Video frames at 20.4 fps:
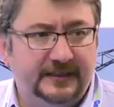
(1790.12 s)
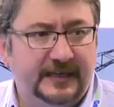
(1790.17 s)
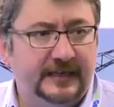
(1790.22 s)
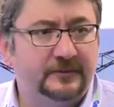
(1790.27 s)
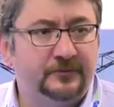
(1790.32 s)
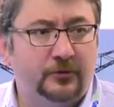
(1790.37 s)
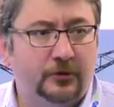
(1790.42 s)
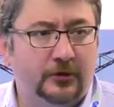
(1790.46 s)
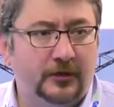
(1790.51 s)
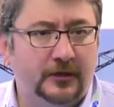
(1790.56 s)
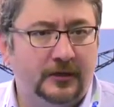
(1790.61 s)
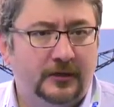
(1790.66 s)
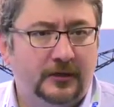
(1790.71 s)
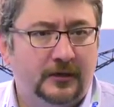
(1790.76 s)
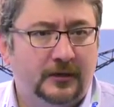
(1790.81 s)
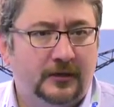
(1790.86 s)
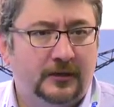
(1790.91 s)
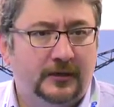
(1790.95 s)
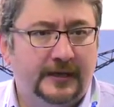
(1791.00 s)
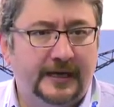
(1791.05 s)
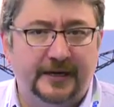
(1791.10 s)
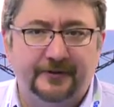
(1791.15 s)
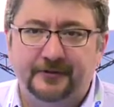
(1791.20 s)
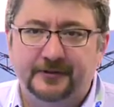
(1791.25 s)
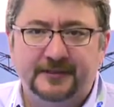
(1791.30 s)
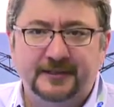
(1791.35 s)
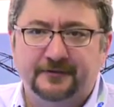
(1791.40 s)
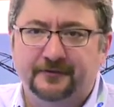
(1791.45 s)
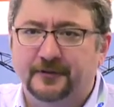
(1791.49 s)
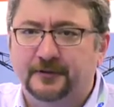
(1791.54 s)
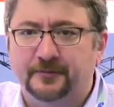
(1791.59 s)
anymore.
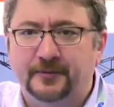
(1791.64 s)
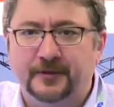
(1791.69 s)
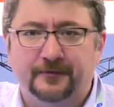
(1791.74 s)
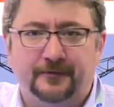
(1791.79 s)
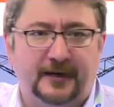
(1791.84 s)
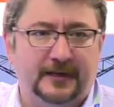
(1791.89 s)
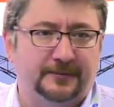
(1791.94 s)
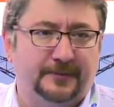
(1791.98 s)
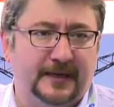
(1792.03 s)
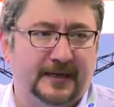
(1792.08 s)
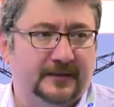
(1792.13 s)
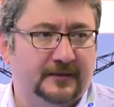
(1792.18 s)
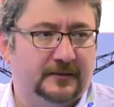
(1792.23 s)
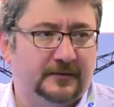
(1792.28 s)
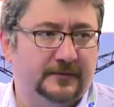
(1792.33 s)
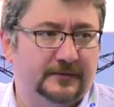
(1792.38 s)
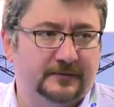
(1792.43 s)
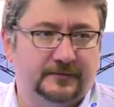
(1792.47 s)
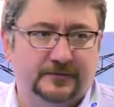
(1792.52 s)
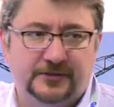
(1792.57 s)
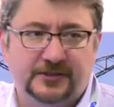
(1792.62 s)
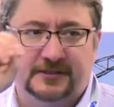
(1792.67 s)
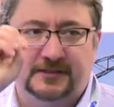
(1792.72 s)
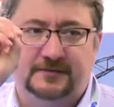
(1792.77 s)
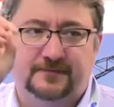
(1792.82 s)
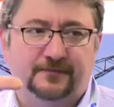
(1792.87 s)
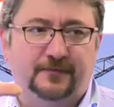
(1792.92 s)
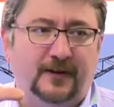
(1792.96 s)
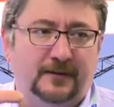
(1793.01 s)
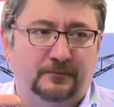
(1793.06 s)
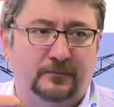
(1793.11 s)
Everything will be wideband,
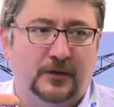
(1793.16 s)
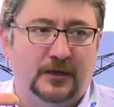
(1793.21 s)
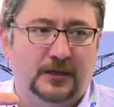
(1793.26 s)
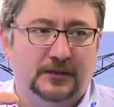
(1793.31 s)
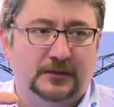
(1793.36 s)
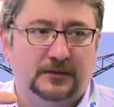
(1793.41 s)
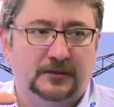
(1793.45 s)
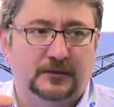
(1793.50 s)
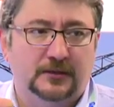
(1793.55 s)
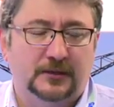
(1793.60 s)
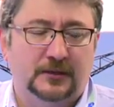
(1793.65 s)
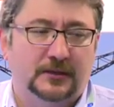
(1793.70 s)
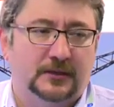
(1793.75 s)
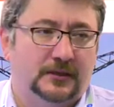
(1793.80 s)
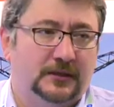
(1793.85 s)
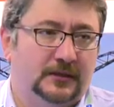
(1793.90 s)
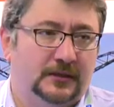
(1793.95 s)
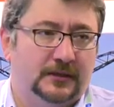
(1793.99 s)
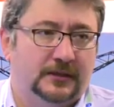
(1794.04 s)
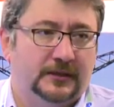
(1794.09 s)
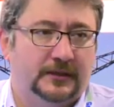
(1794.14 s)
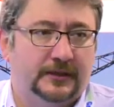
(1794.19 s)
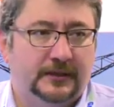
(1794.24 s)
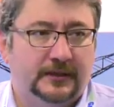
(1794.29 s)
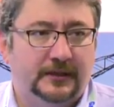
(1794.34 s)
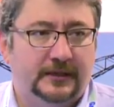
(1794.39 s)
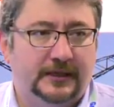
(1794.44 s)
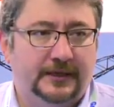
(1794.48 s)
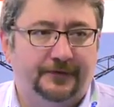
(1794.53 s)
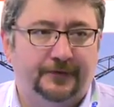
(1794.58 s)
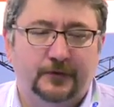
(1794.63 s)
just one model.
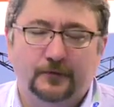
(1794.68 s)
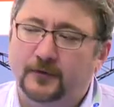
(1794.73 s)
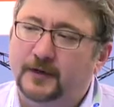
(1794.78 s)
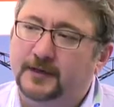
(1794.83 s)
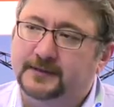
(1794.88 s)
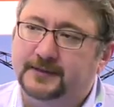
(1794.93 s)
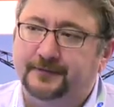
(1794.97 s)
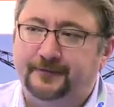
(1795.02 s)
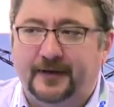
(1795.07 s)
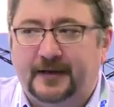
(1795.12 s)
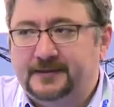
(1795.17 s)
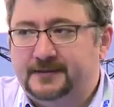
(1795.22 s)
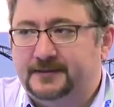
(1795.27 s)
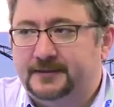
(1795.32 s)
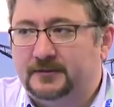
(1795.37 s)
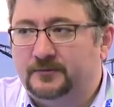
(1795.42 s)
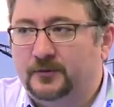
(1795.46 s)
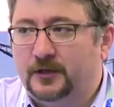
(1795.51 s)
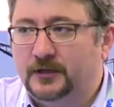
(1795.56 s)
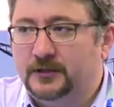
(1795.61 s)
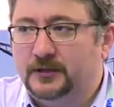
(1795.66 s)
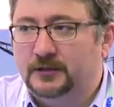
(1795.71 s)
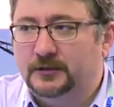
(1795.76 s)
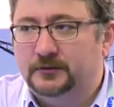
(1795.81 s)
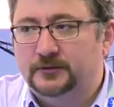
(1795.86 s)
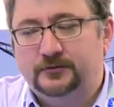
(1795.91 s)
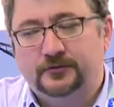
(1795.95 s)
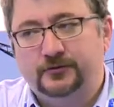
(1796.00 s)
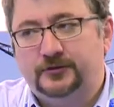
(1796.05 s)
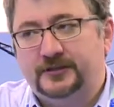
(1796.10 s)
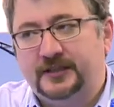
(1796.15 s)
If you want a faster model,
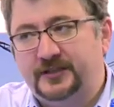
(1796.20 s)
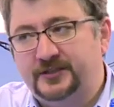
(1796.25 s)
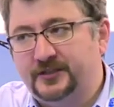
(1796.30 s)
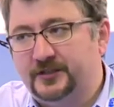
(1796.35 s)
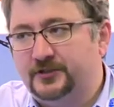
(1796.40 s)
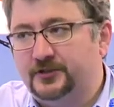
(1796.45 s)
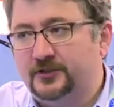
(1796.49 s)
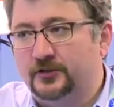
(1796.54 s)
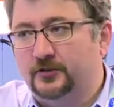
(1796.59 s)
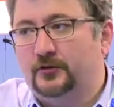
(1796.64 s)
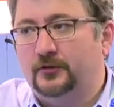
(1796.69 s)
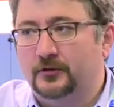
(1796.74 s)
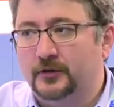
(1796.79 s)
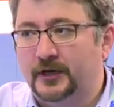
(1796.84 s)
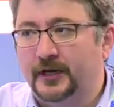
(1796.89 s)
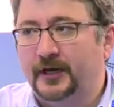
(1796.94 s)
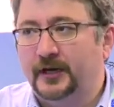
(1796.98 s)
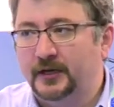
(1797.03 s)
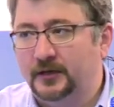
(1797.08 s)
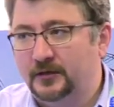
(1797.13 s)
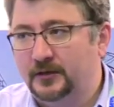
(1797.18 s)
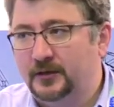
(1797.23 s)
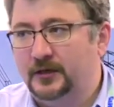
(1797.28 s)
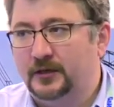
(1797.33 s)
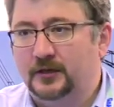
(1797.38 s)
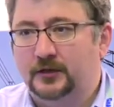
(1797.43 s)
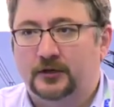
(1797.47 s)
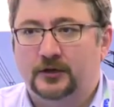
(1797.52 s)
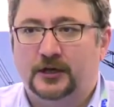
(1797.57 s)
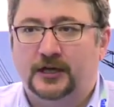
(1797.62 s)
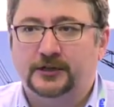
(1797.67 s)
you say just, okay,
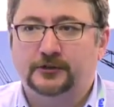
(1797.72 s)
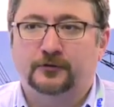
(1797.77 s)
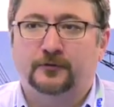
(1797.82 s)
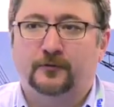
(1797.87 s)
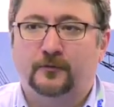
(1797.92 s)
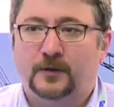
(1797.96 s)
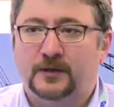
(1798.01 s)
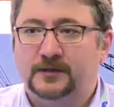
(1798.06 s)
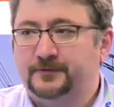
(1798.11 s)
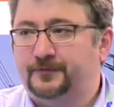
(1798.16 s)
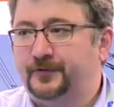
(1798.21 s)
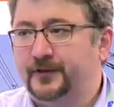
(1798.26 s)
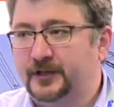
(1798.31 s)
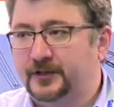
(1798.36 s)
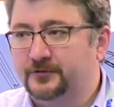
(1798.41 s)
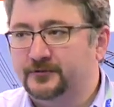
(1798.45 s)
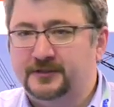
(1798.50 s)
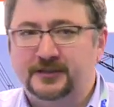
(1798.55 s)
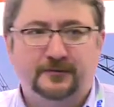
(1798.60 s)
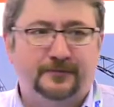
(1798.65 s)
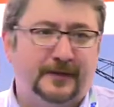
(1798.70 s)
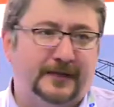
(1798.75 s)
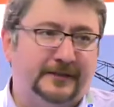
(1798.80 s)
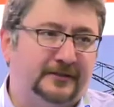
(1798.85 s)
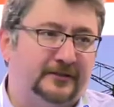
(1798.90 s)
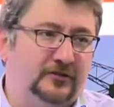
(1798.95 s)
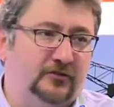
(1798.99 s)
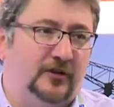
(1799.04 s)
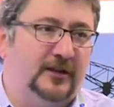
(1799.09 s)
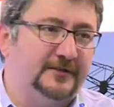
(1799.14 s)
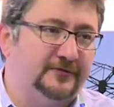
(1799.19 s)
I don't want
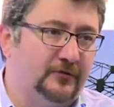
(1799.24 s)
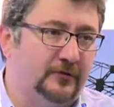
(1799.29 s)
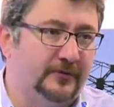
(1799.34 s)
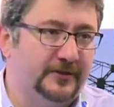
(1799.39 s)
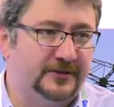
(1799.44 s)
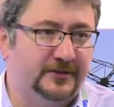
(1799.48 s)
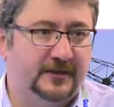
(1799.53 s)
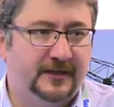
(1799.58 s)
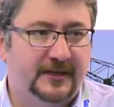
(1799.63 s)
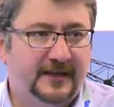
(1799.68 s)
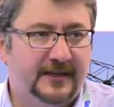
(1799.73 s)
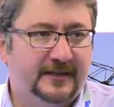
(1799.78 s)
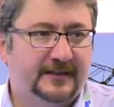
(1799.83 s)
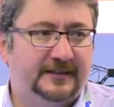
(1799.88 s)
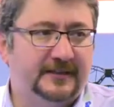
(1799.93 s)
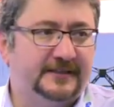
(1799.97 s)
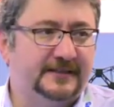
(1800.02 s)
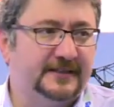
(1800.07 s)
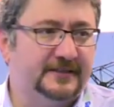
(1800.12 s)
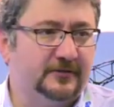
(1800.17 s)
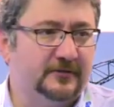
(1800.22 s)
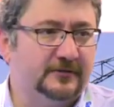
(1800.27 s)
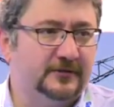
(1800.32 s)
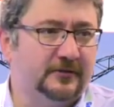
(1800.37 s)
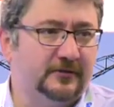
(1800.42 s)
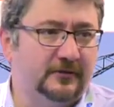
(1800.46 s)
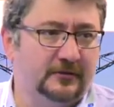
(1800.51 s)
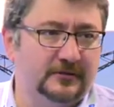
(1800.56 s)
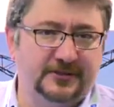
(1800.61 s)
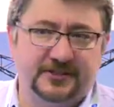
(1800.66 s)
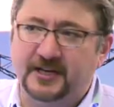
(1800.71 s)
frequency-dependent transformation. This is also
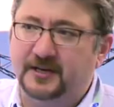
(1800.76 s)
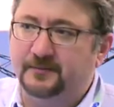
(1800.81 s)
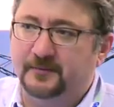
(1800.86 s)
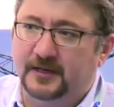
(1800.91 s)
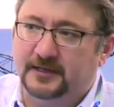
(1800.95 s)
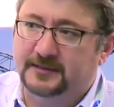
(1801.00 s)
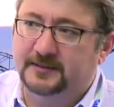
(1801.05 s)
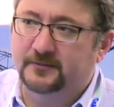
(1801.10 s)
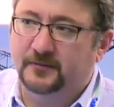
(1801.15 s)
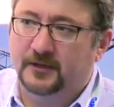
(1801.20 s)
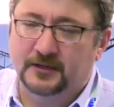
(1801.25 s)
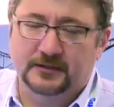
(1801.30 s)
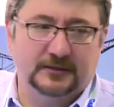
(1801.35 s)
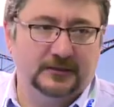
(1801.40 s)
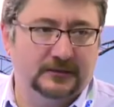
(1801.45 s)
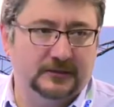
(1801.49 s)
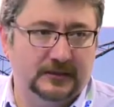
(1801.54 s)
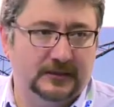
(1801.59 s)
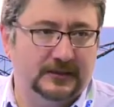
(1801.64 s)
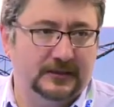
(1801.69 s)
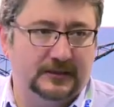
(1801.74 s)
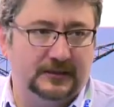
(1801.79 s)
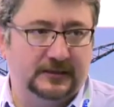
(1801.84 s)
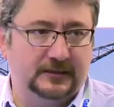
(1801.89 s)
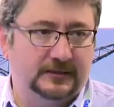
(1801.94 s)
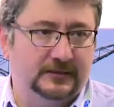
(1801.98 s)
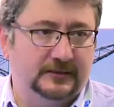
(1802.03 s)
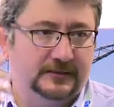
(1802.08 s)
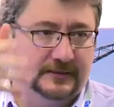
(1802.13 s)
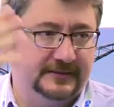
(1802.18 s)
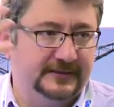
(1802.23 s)
called J-Marty
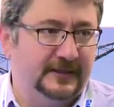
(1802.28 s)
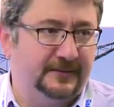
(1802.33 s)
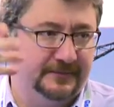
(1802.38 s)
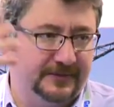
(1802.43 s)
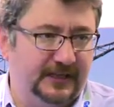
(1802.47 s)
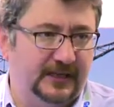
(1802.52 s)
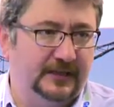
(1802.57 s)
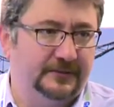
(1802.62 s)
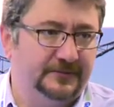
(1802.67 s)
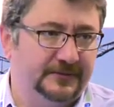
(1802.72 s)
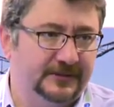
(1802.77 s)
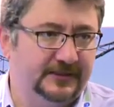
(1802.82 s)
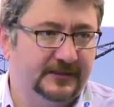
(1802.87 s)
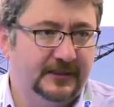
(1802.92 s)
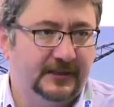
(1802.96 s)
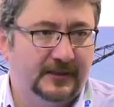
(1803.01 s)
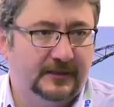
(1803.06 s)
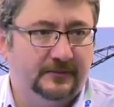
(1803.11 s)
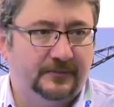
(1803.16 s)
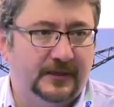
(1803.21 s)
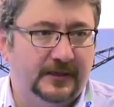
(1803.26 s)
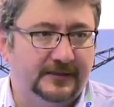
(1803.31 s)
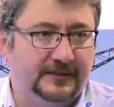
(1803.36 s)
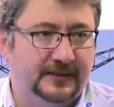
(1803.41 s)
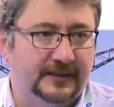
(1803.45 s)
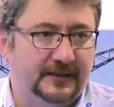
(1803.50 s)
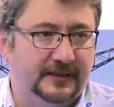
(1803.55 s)
model sometimes, but